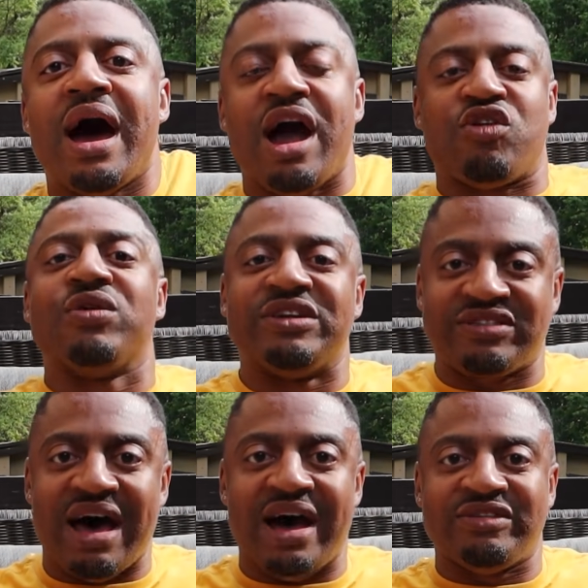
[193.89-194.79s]
I
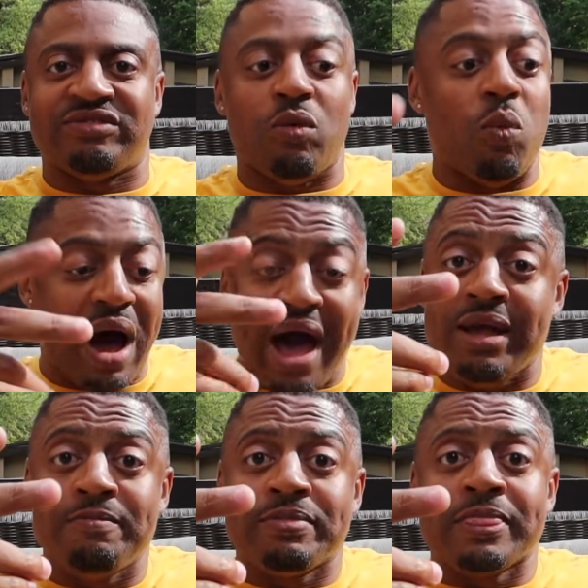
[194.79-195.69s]
criticize.
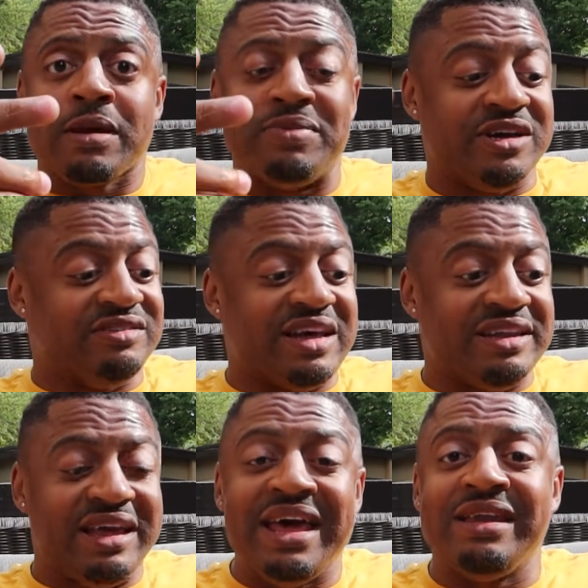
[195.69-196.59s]
Why? Because
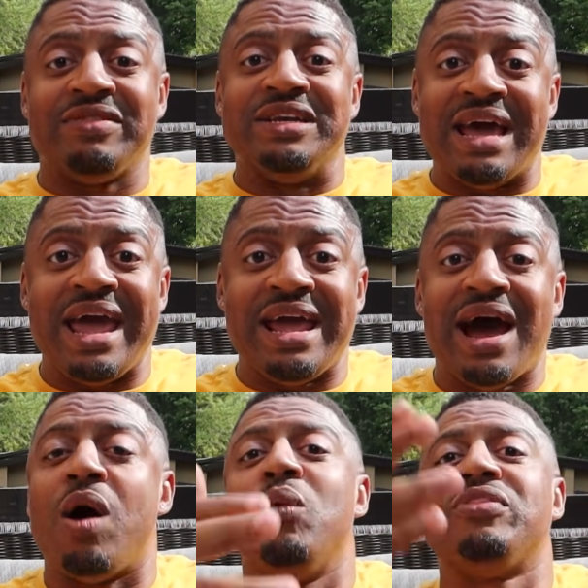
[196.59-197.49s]
at the end of the day,
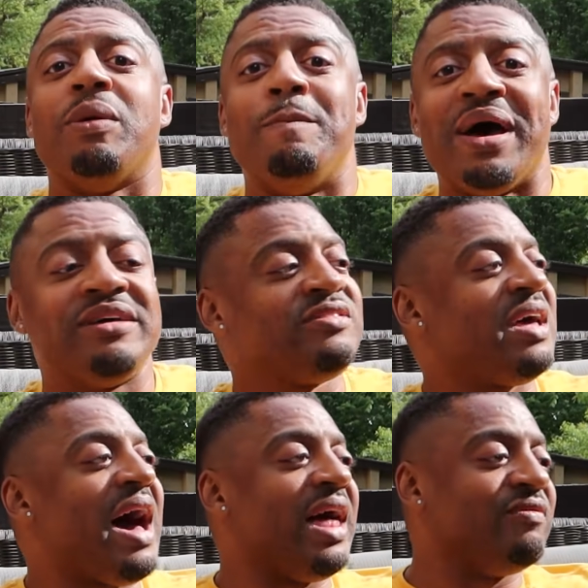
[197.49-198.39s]
I want the
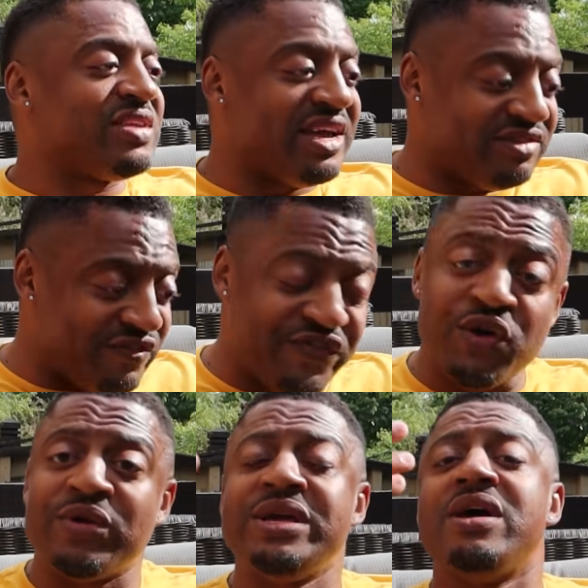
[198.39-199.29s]
best out of Tyson
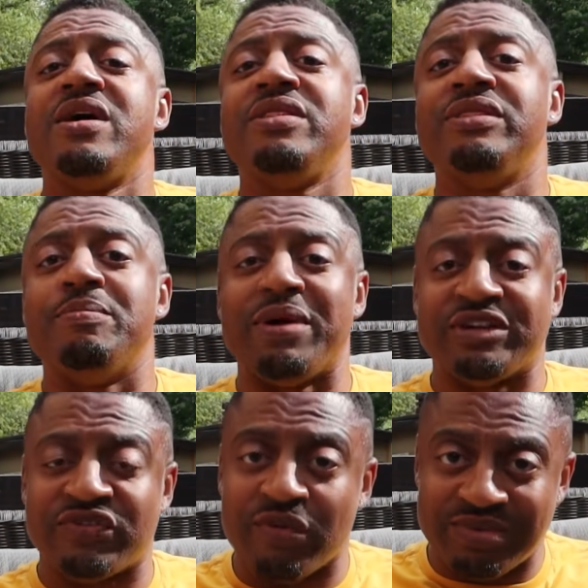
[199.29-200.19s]
Fury, the
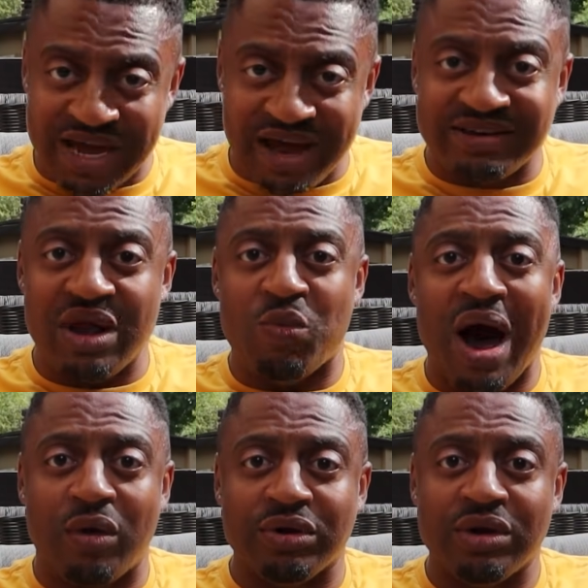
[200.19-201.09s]
best from Deontay
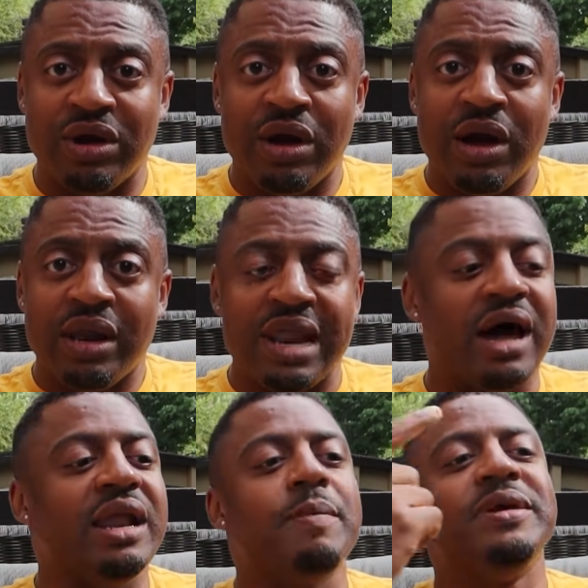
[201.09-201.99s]
Wilder.
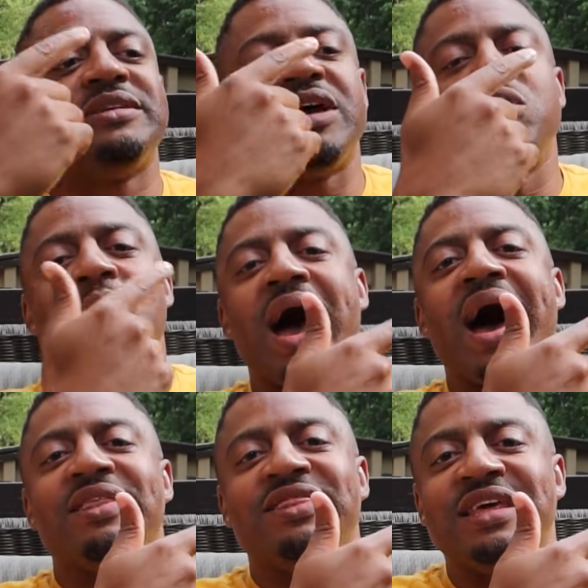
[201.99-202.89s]
Now, let me tell you why
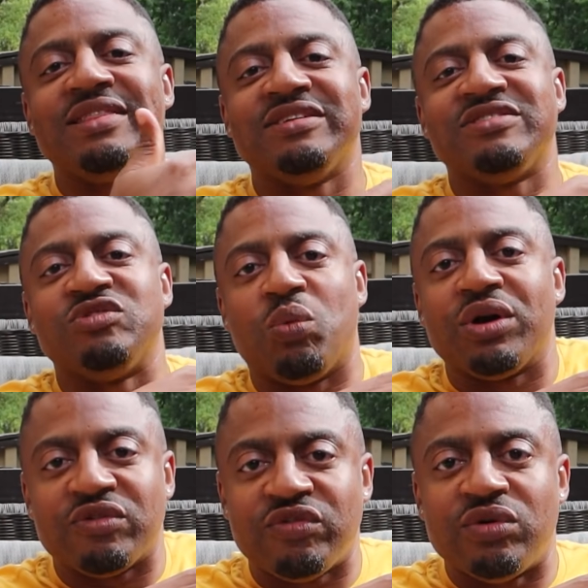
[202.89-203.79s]
I think this is
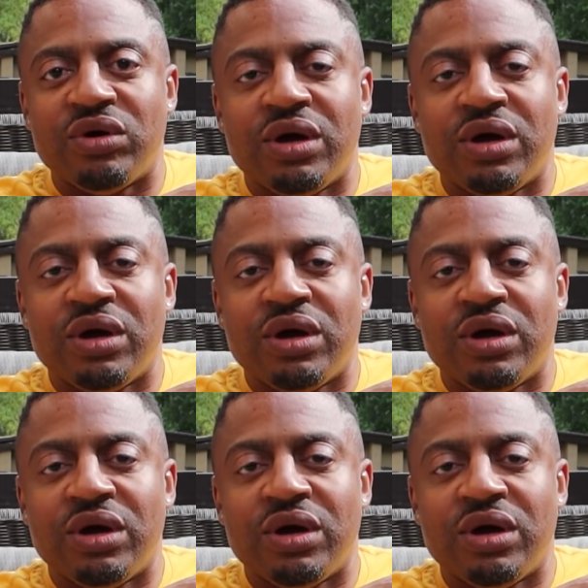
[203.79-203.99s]
wonderful.